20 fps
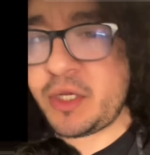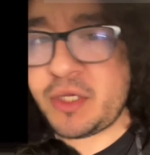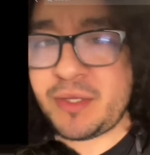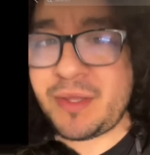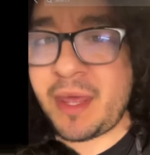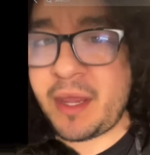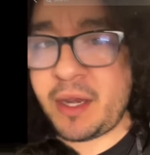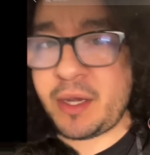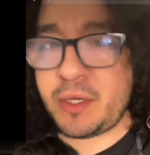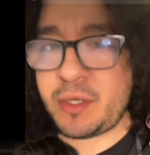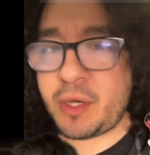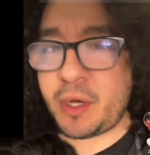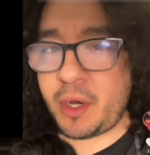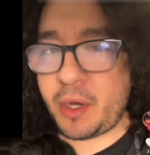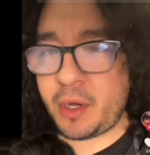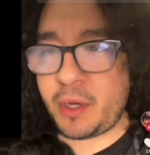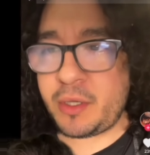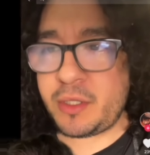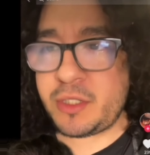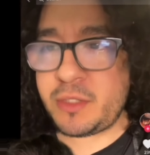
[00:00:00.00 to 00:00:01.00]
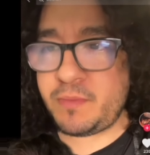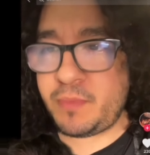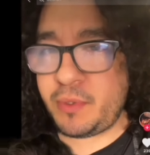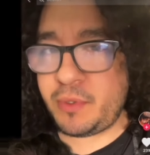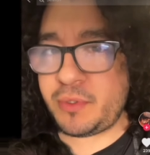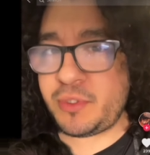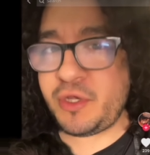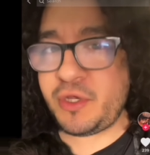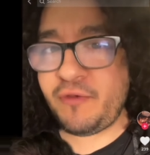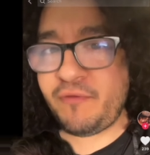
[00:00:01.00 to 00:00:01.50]
which then in turns
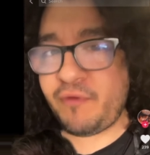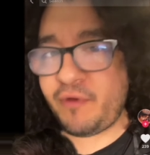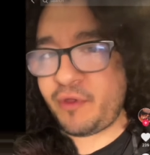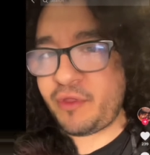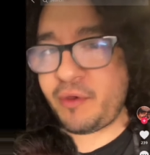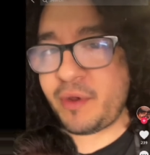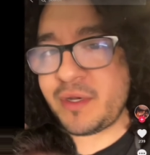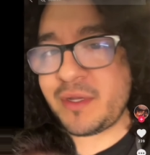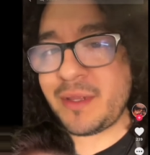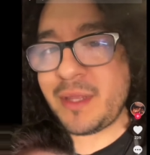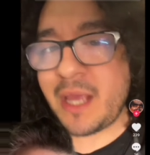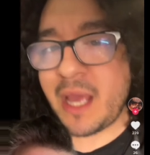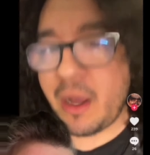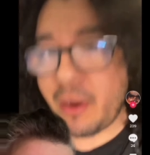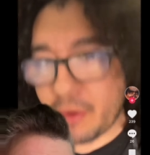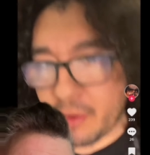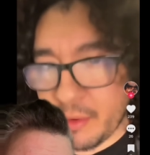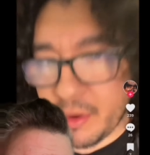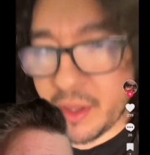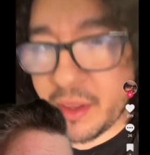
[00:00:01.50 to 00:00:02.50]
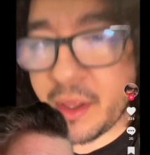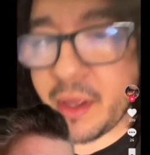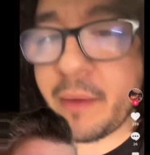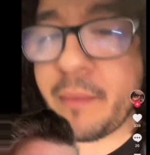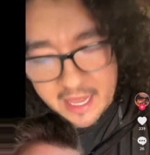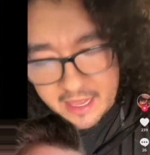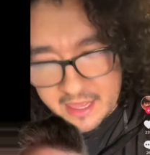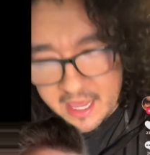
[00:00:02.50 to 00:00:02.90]
boost you further into the algorithm,